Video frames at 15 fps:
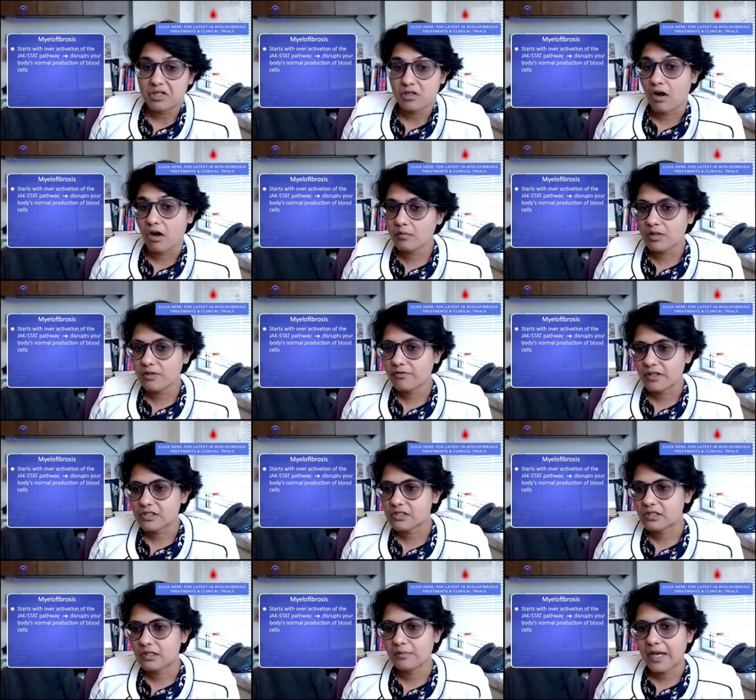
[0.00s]
a normal
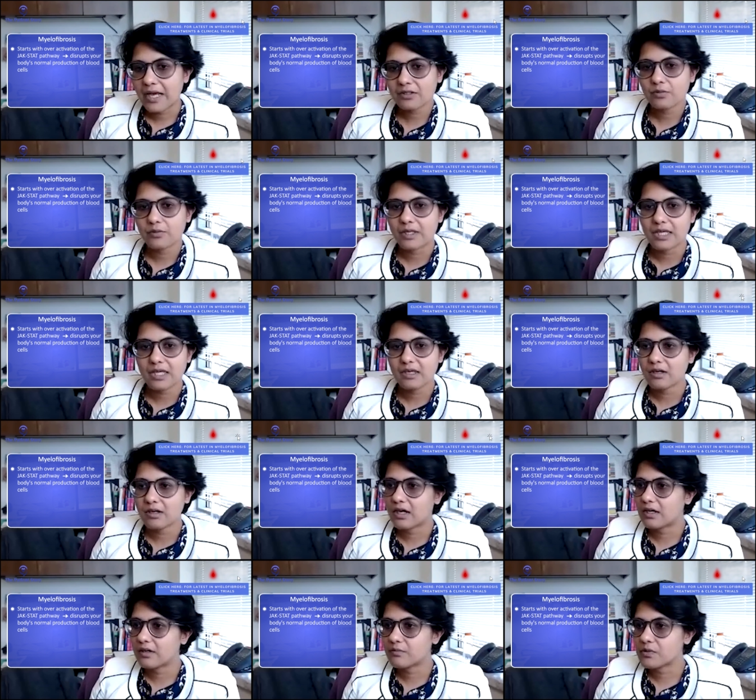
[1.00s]
functional pathway,
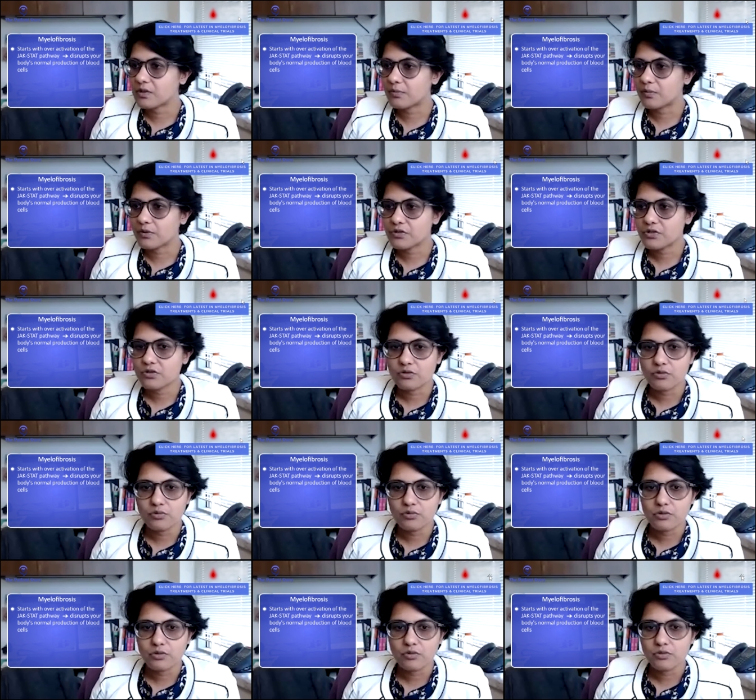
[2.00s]
uh, supposed
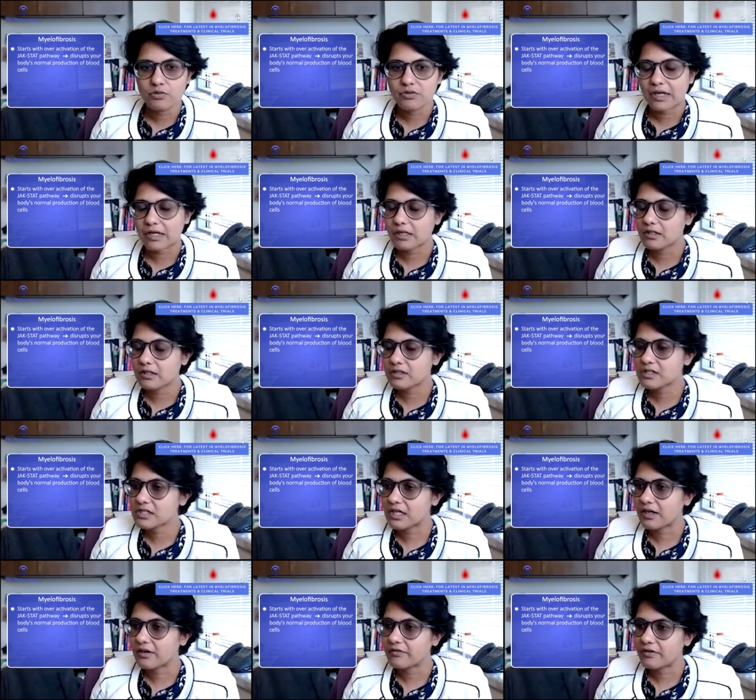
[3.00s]
to do the regular
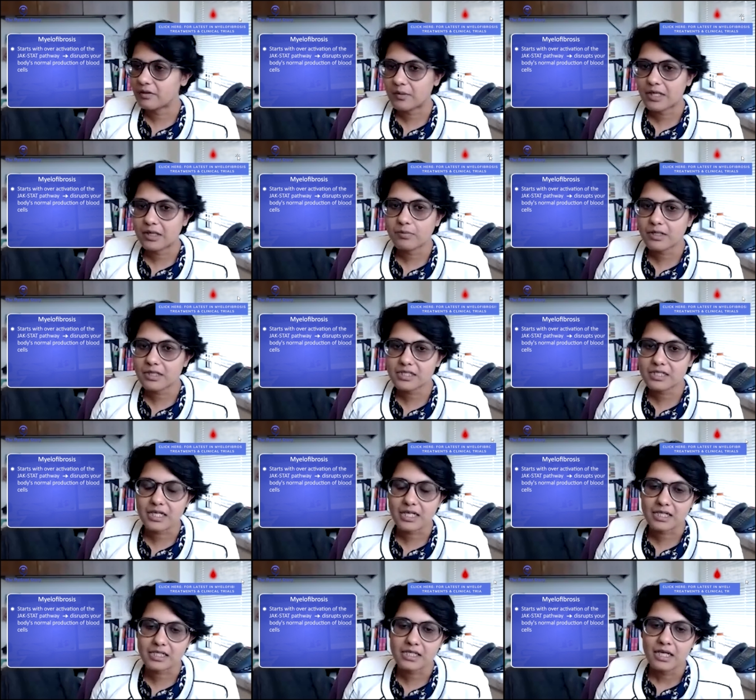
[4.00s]
stuff and make blood
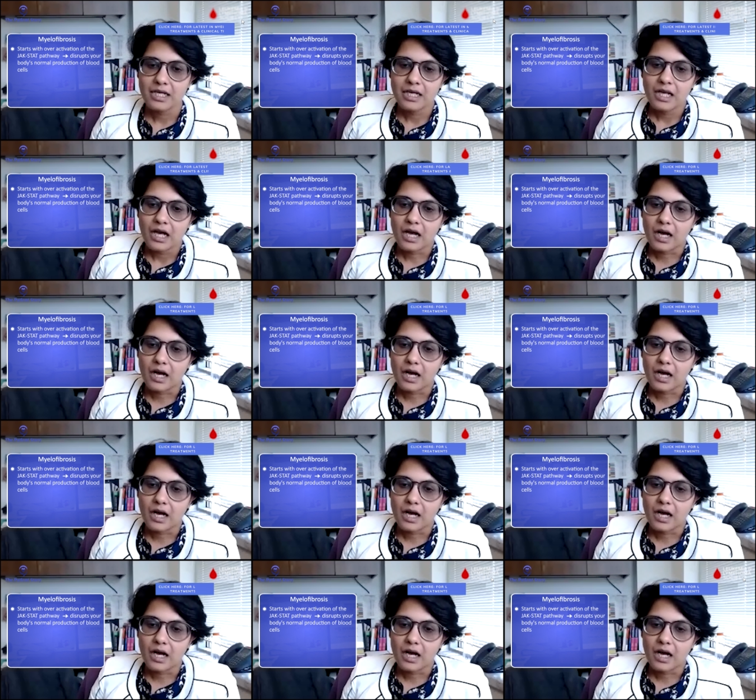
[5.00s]
cells.